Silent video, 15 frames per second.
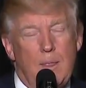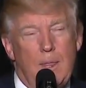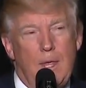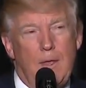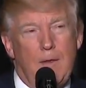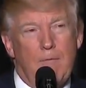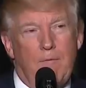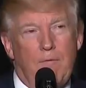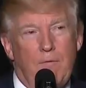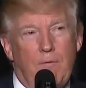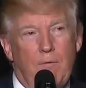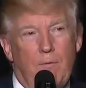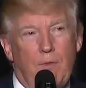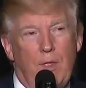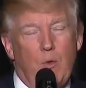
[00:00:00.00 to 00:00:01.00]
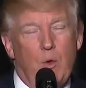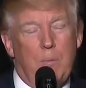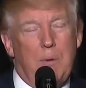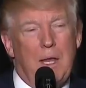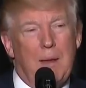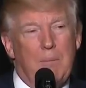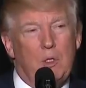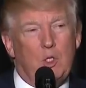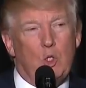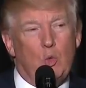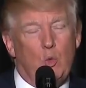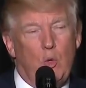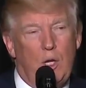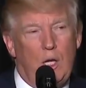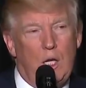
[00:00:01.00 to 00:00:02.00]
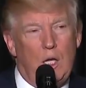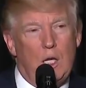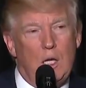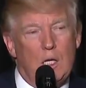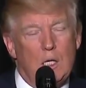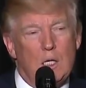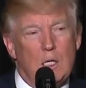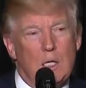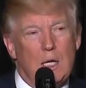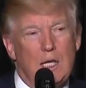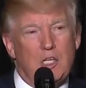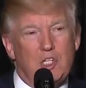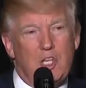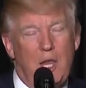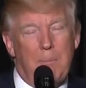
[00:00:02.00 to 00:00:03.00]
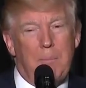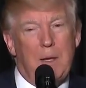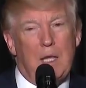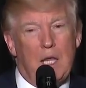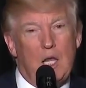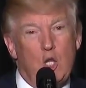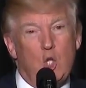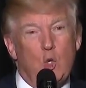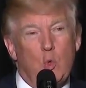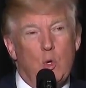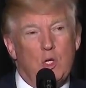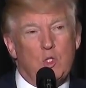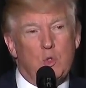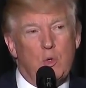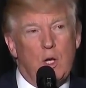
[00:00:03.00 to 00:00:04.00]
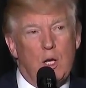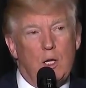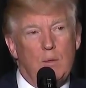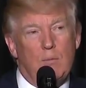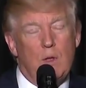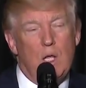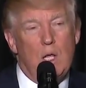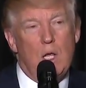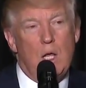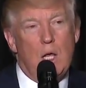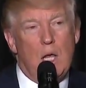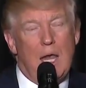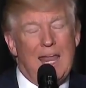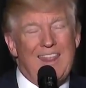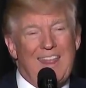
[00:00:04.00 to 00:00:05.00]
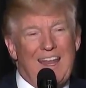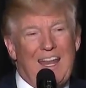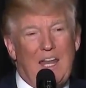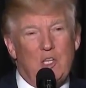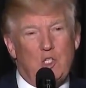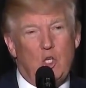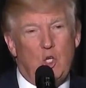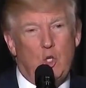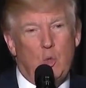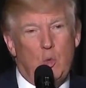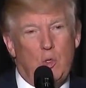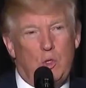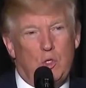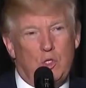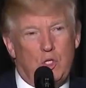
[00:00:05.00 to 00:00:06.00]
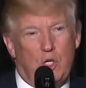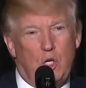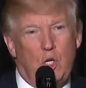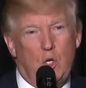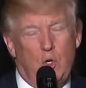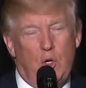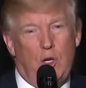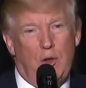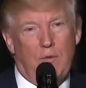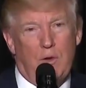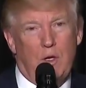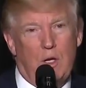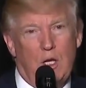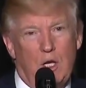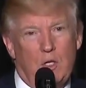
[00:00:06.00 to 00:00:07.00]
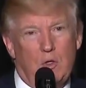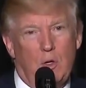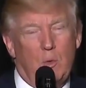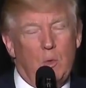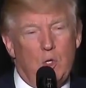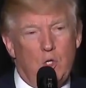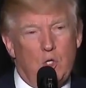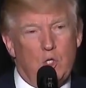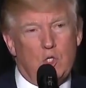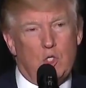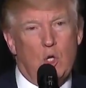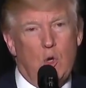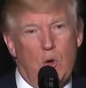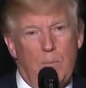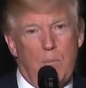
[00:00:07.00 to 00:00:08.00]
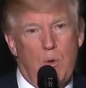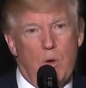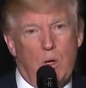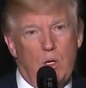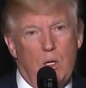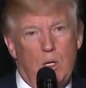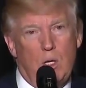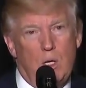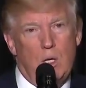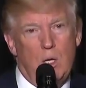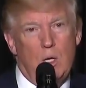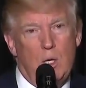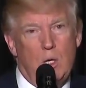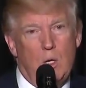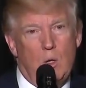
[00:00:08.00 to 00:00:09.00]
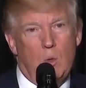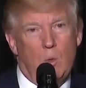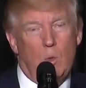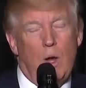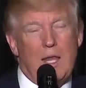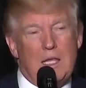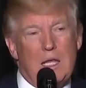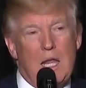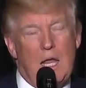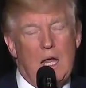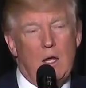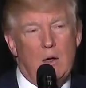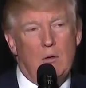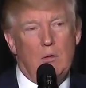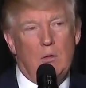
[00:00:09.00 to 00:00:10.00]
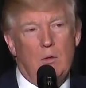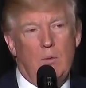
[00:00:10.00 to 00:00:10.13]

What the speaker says: if they would be able to read a statement and do what's right. And that has to do with the security of our country, which is so important. Right now,